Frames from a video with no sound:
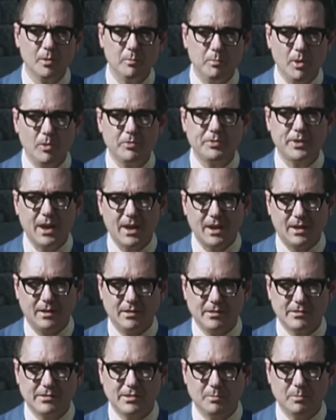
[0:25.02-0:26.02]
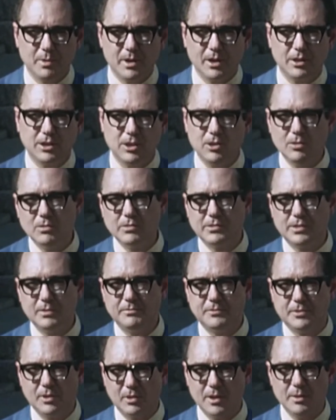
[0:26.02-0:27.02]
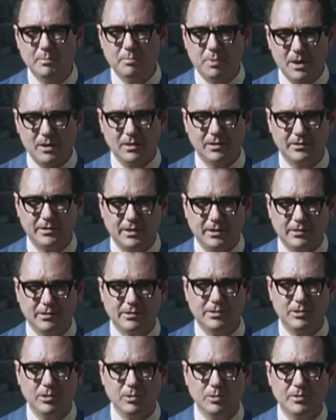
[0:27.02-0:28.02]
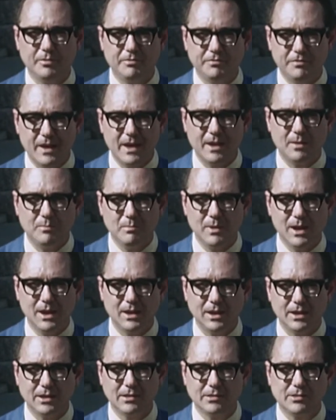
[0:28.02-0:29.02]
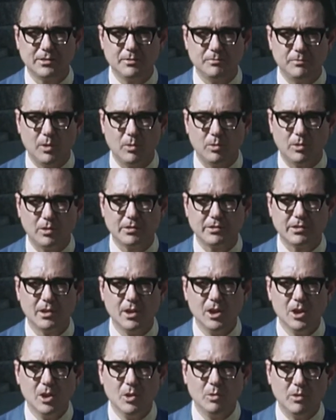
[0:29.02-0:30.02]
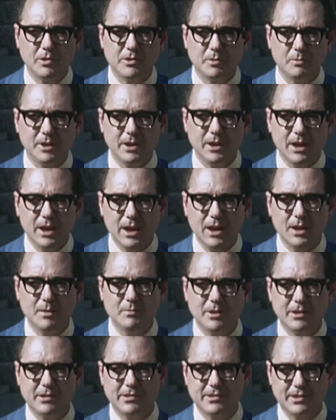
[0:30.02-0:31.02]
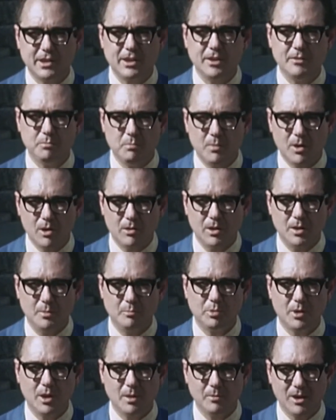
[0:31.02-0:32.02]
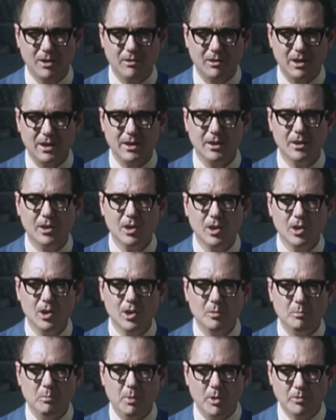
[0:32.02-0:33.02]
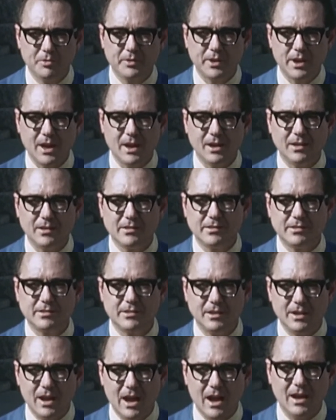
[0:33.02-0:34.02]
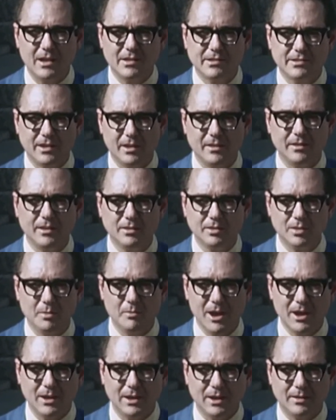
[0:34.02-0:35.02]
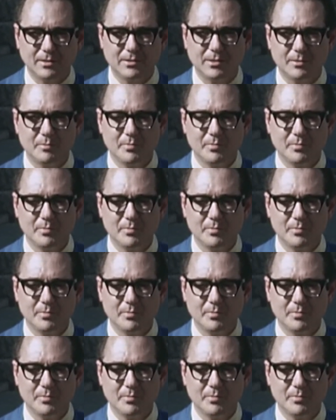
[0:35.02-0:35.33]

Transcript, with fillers: Both candidates have been accused of dirty politics due to phantom mailings to voters which have been aimed at Steve Murrin primarily. Both candidates deny sending the mailings.